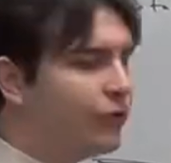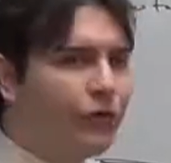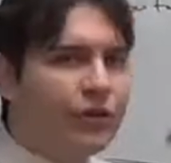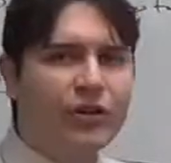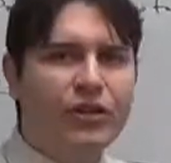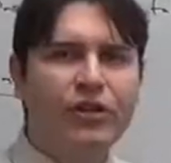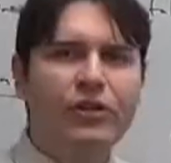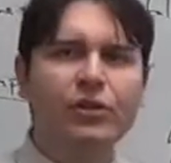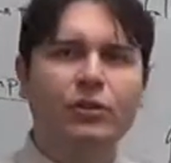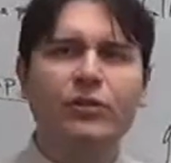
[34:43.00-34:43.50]
For a
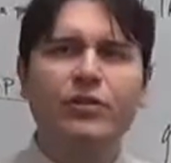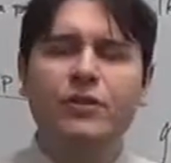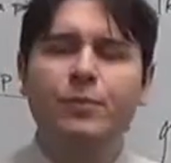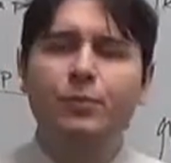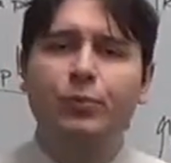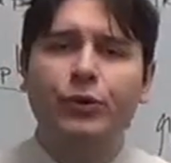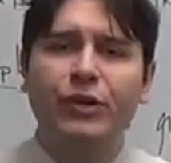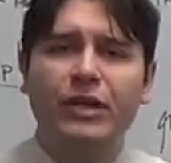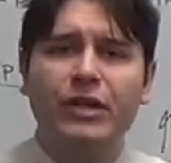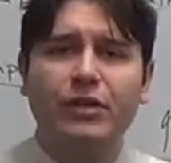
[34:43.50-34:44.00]
queue, it's
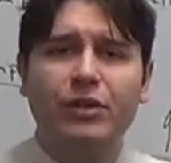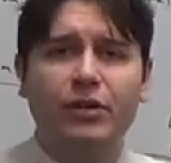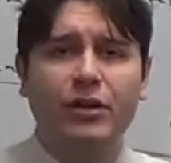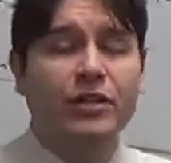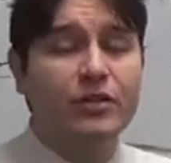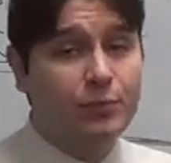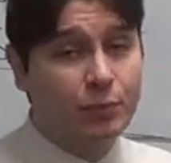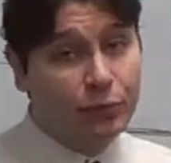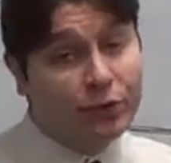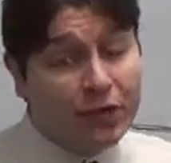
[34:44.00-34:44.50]
pretty good,
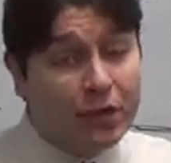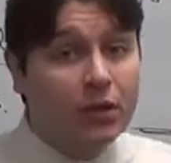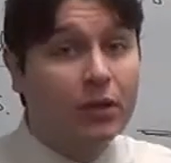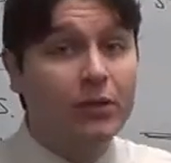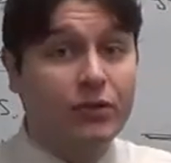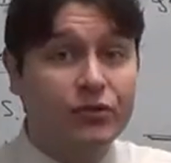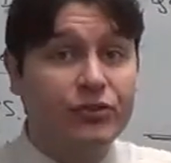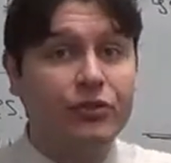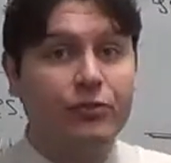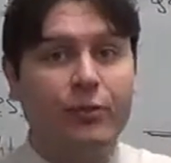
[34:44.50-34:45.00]
it's pretty
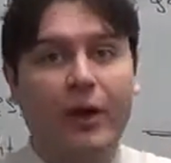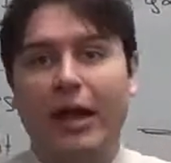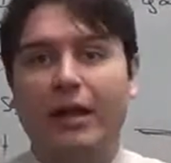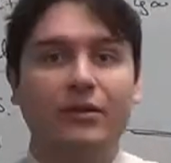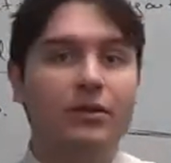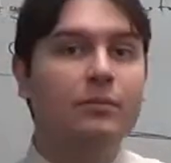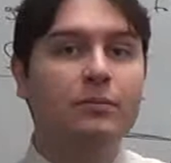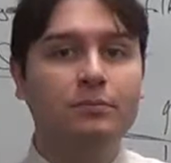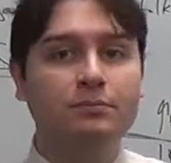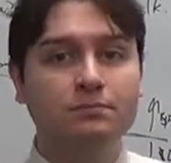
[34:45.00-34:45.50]
close to
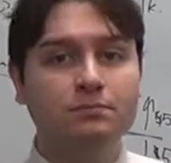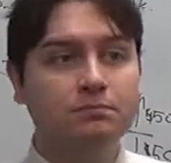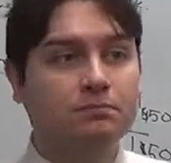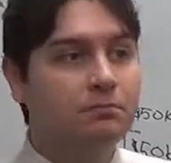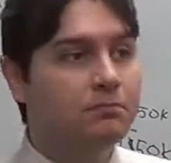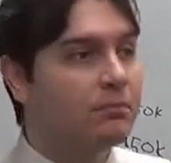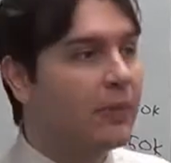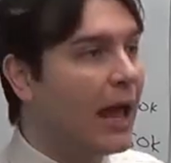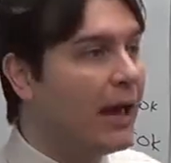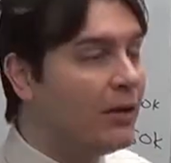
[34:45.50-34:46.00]
random,
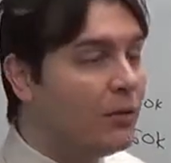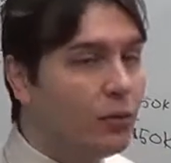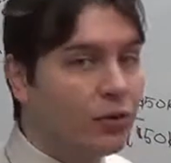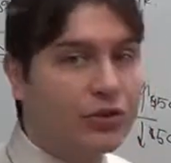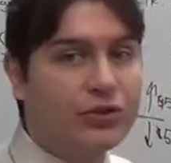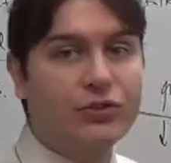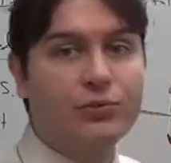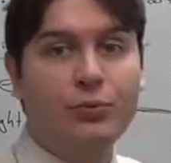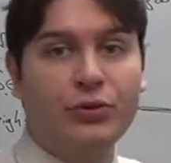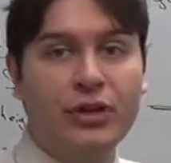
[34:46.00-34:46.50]
and it
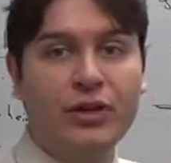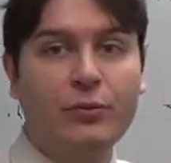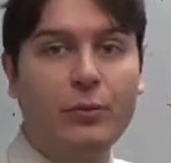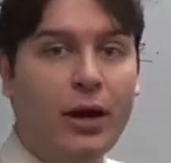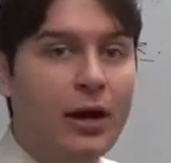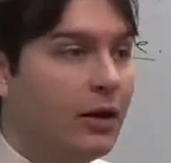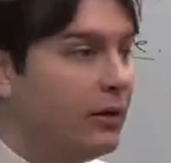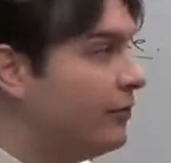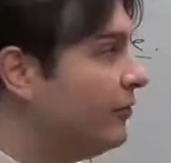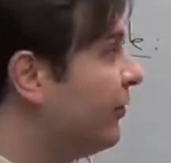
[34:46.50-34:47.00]
works pretty
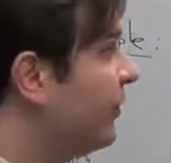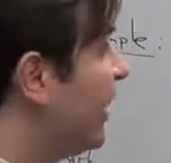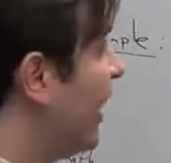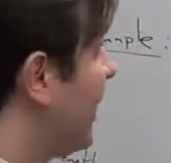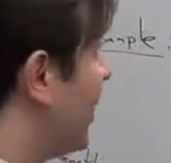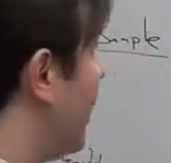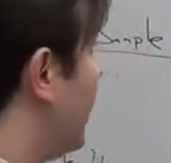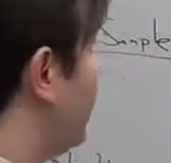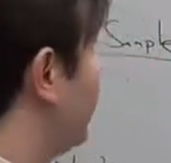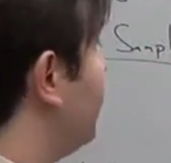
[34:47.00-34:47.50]
well for
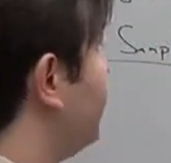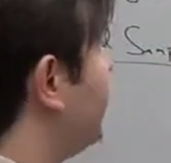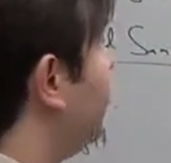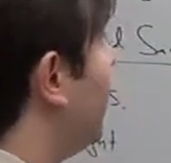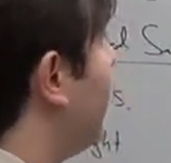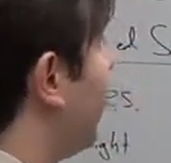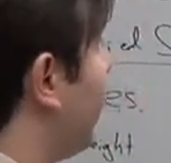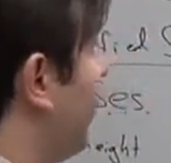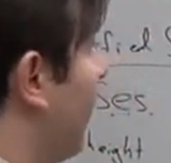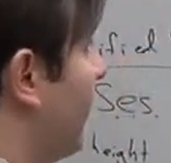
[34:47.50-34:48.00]
that kind of
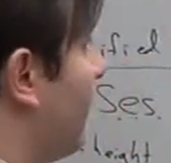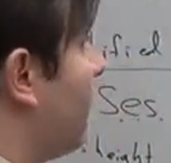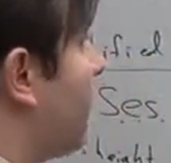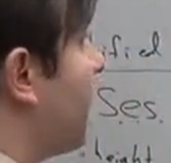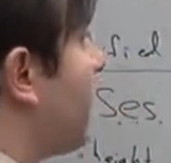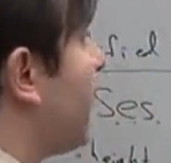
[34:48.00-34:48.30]
scenario.